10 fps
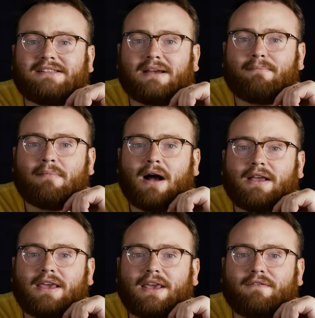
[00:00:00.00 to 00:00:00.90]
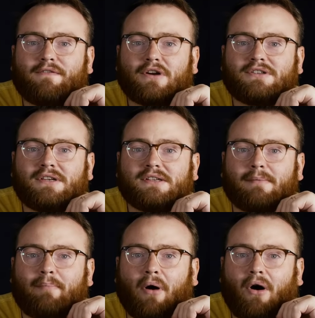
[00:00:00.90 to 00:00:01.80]
It's a monkey versus
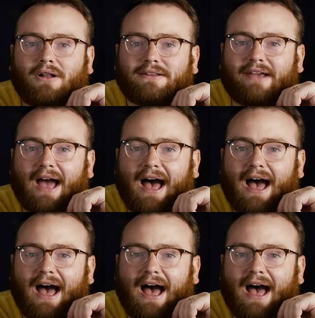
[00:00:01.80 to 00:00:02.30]
a bald